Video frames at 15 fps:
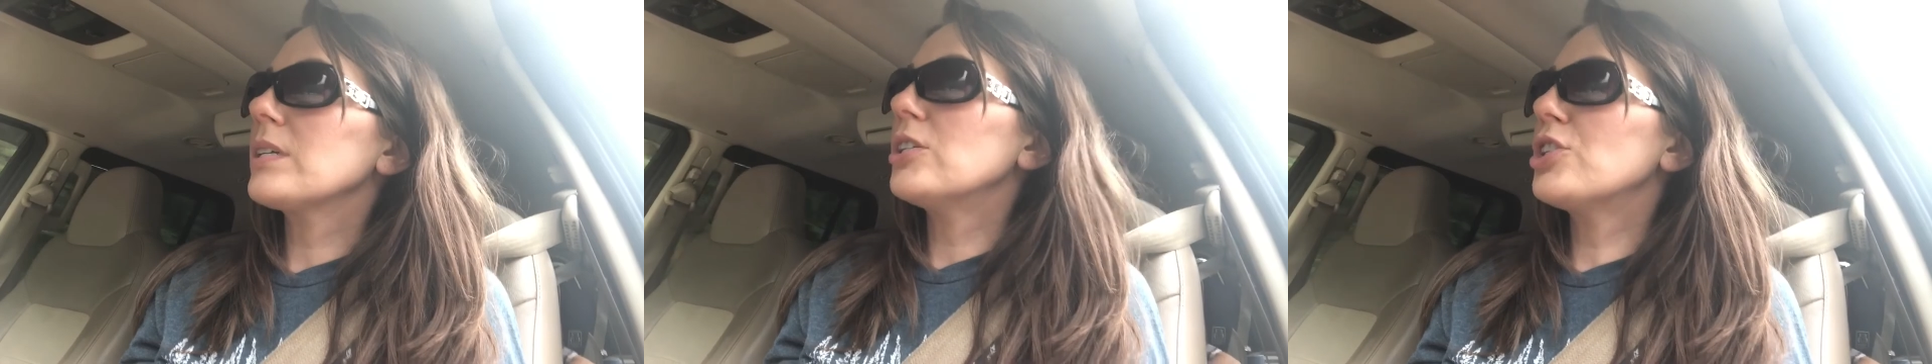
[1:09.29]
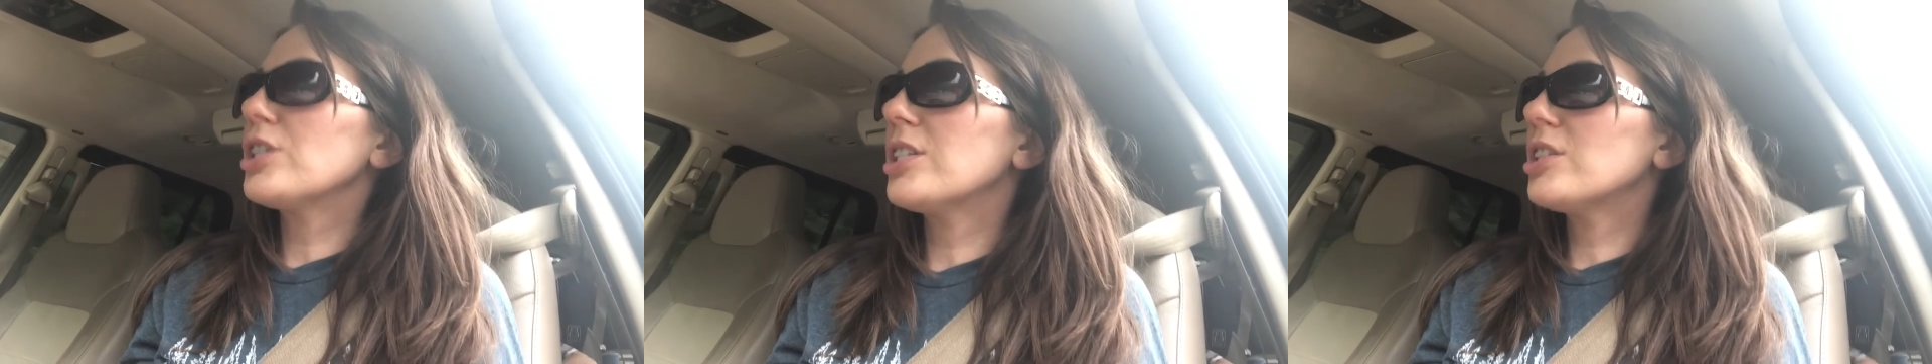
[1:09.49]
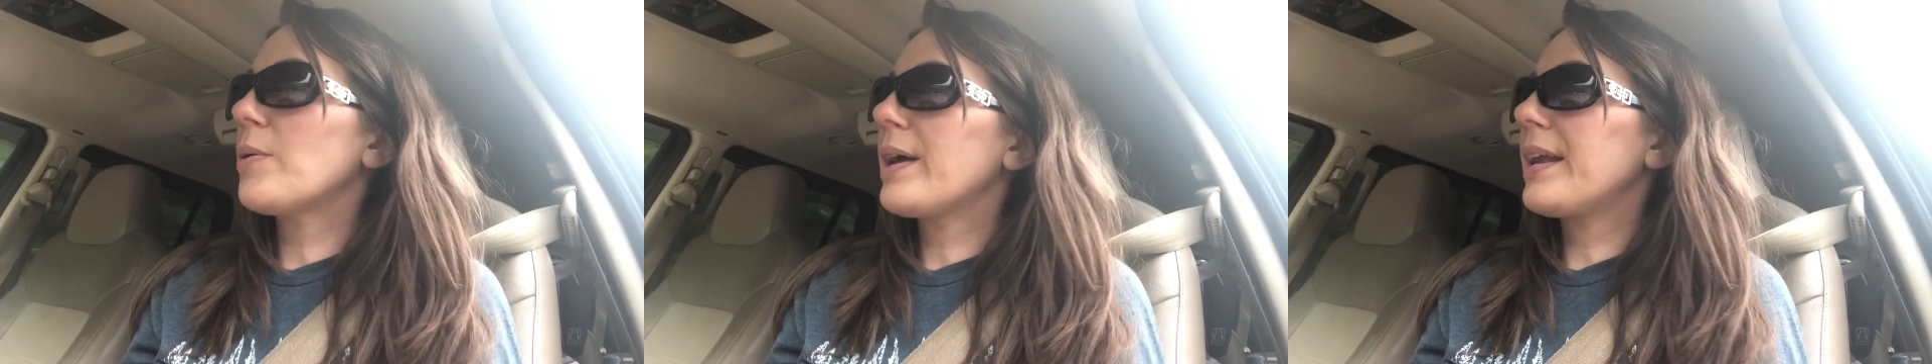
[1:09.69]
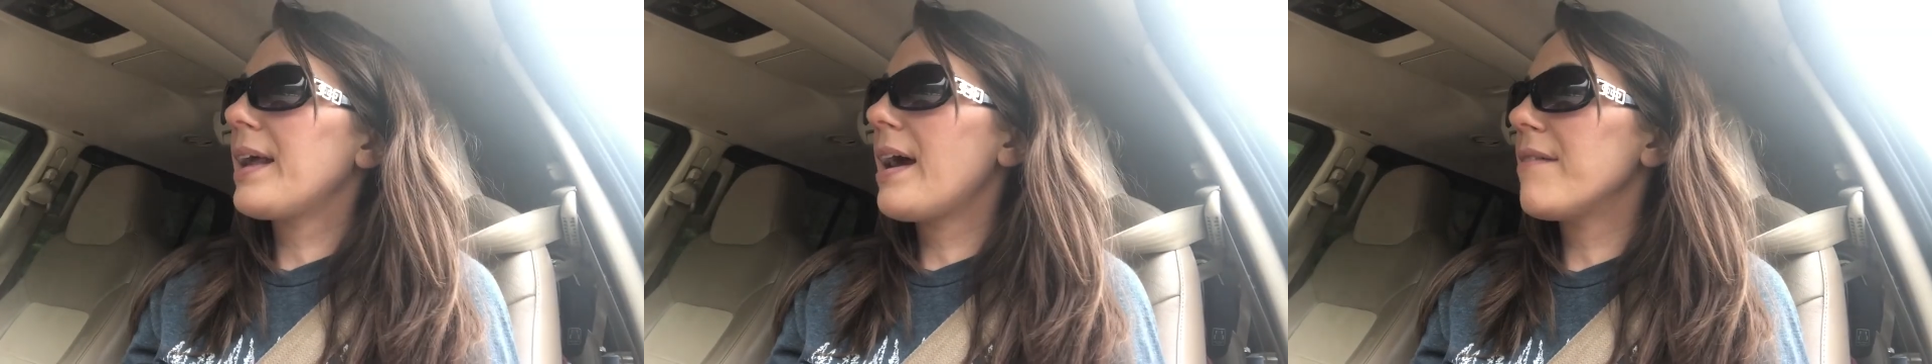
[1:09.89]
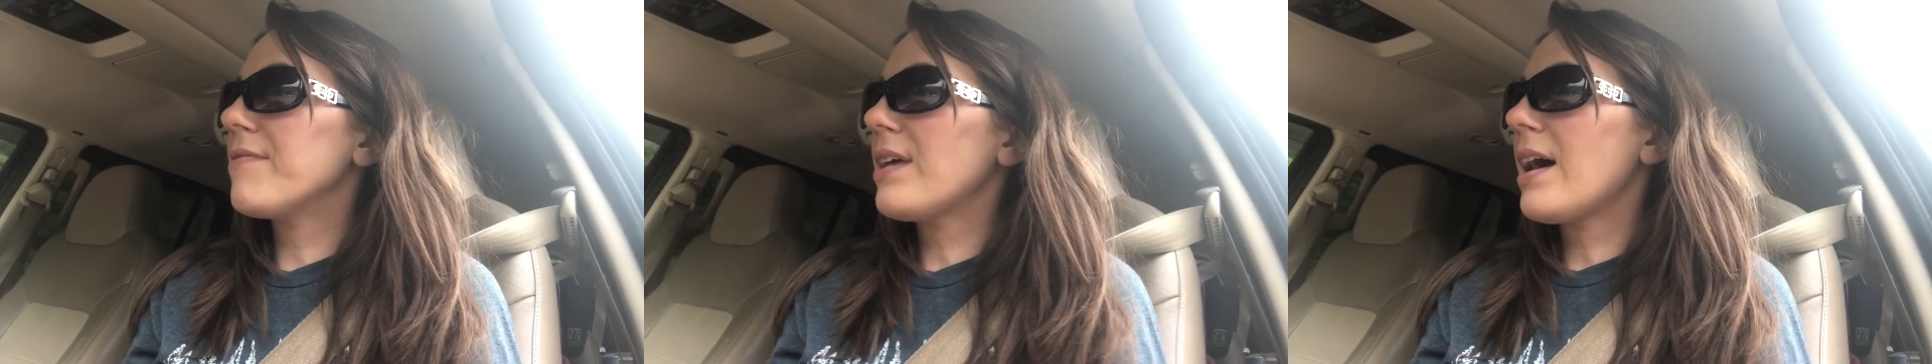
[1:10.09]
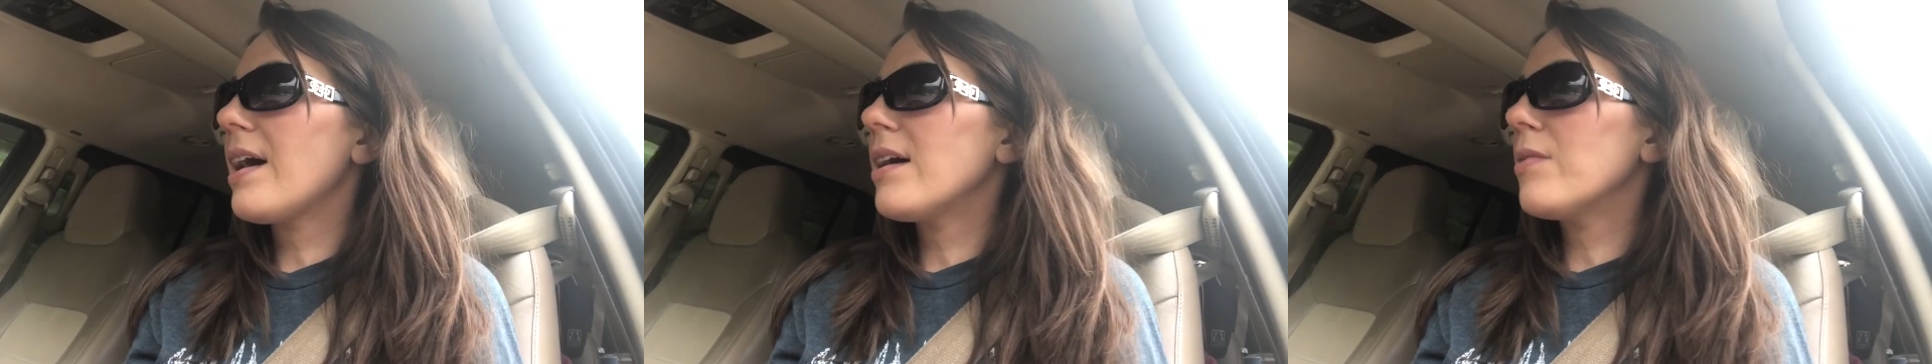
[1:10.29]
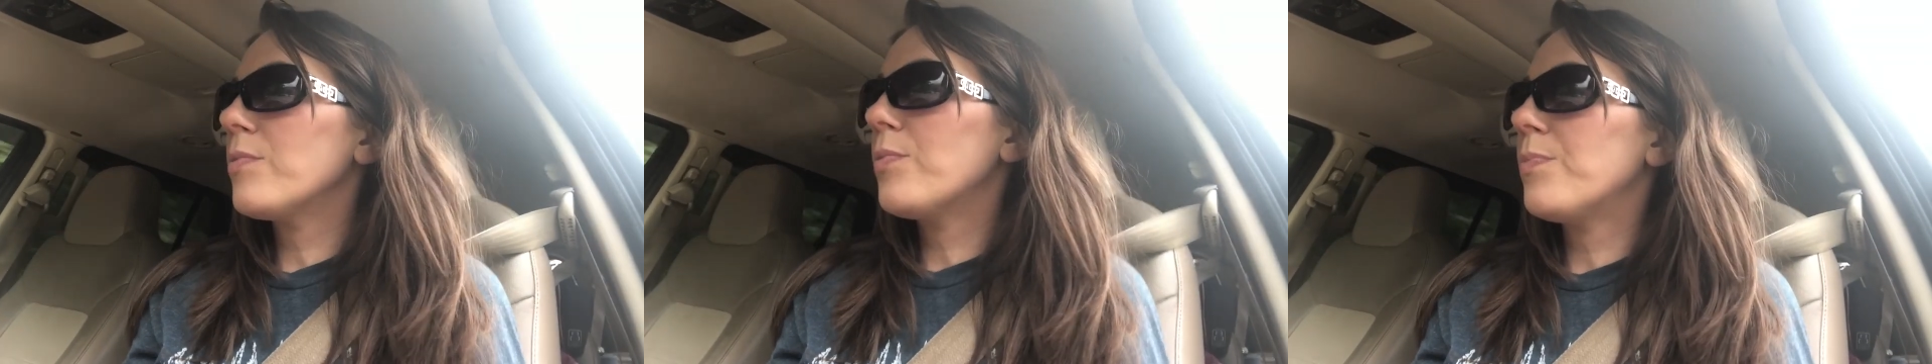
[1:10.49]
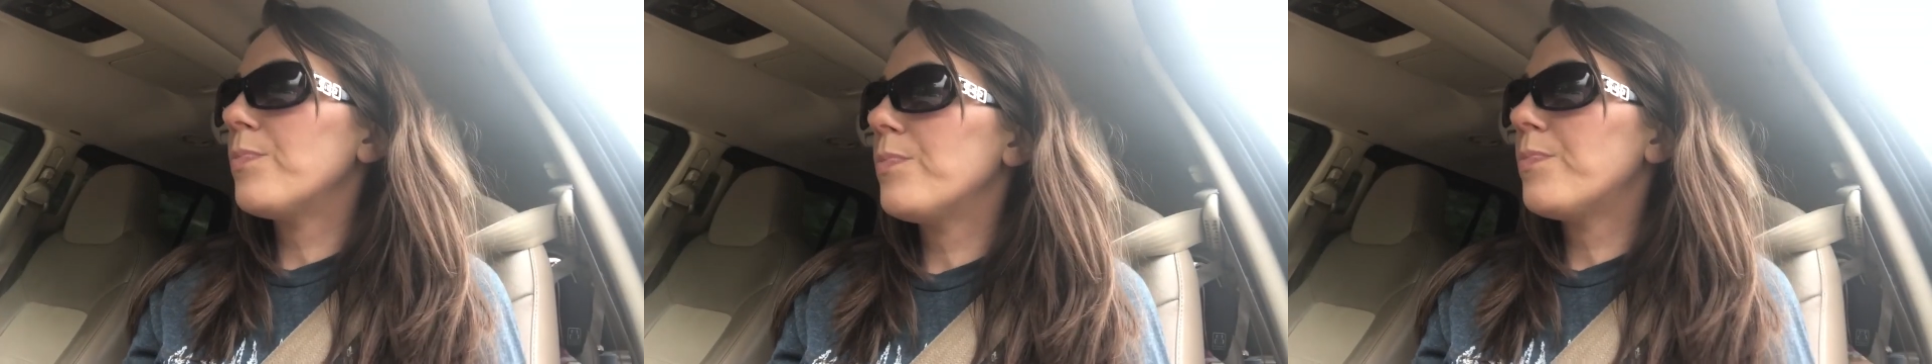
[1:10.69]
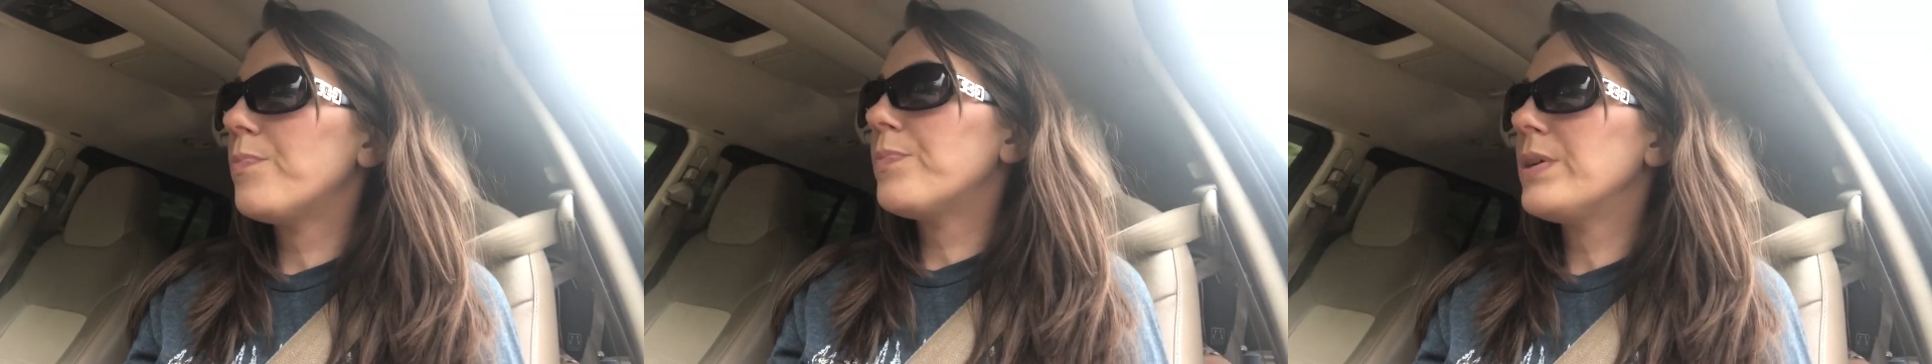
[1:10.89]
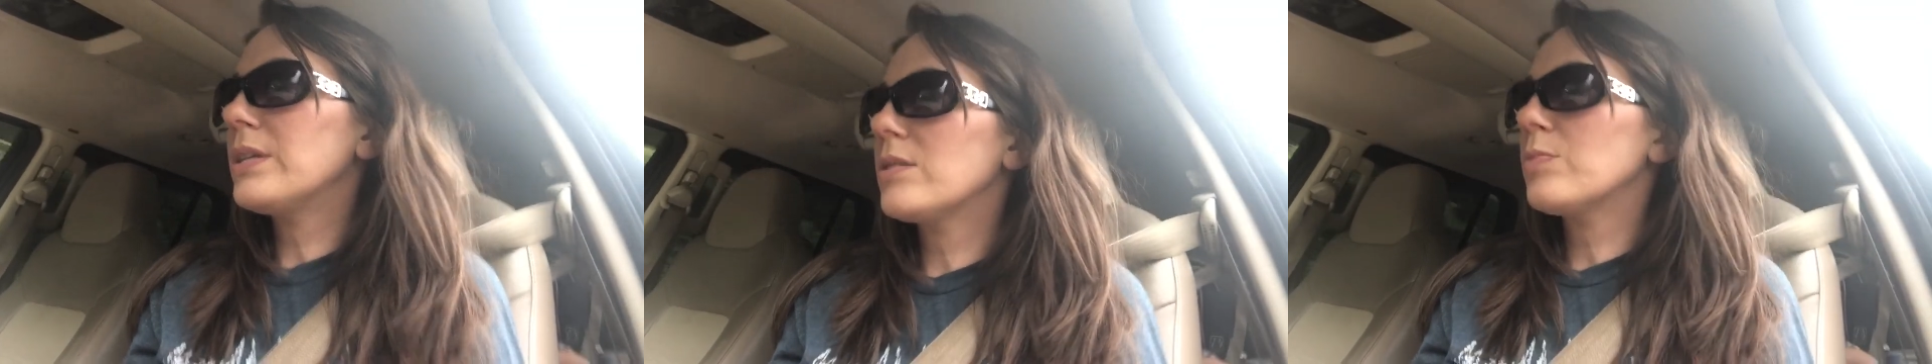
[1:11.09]
just so I can have that
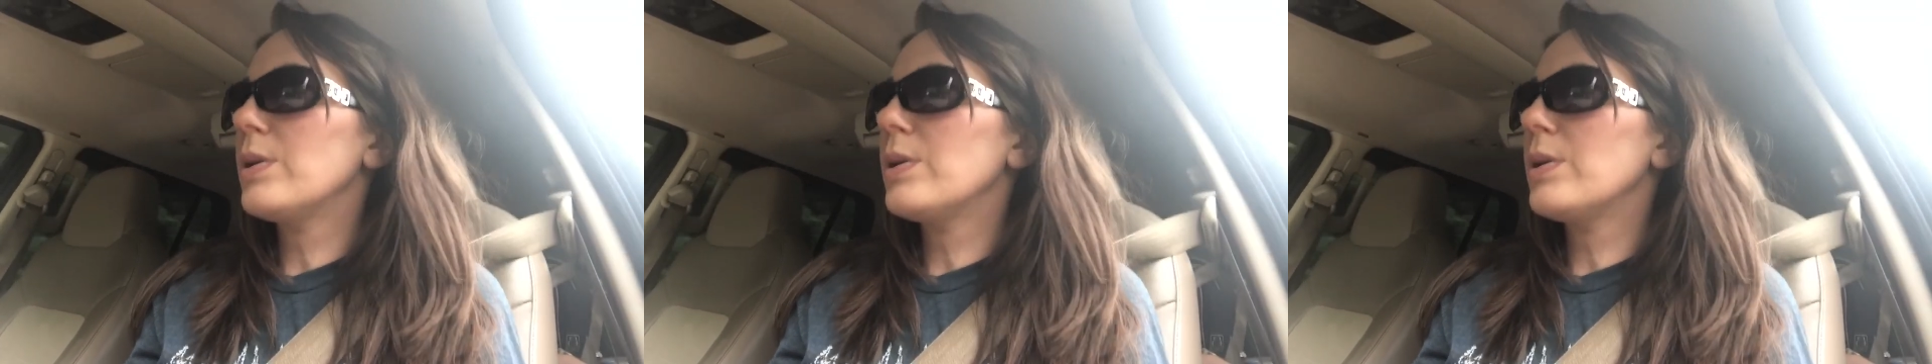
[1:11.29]
this